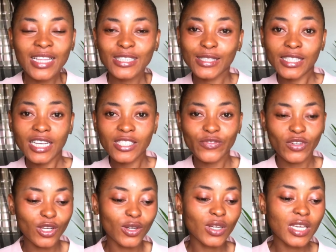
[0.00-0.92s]
Today's
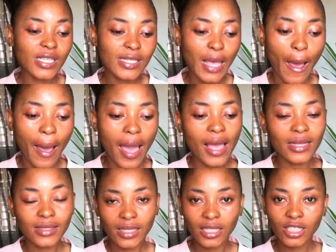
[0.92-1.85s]
video is
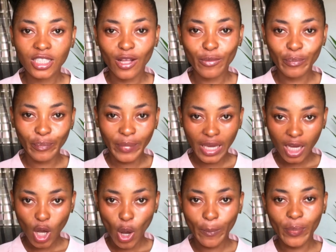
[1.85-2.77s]
essential
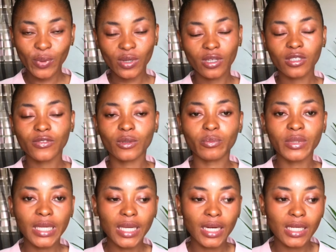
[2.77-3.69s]
makeup products for
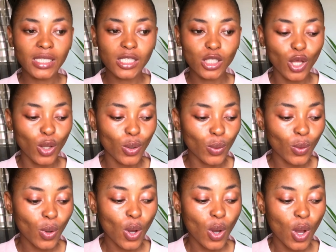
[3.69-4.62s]
beginners. So
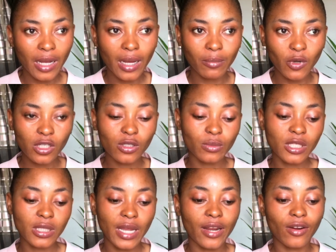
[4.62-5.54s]
I'm going to be
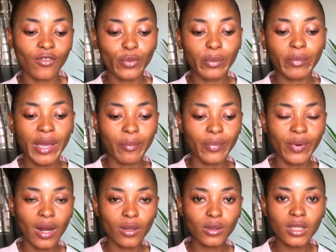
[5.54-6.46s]
starting off with my
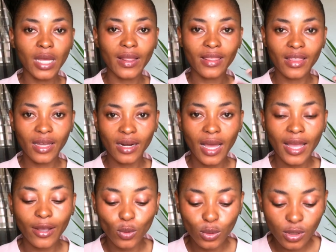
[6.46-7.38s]
brows and then
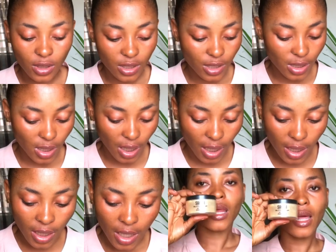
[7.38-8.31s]
I go to the
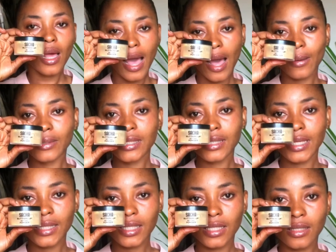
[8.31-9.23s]
skin. I'll be
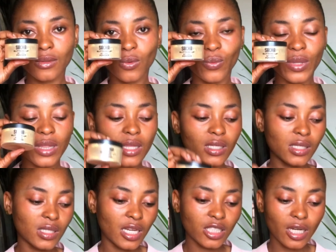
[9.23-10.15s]
setting with the
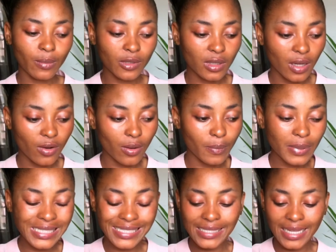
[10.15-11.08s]
Sacha buttercup
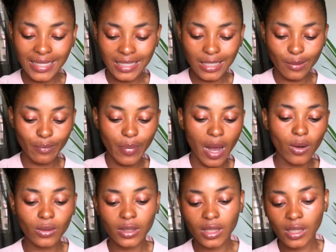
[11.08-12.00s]
setting
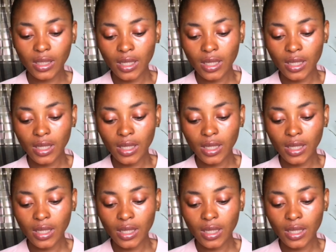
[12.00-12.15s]
powder.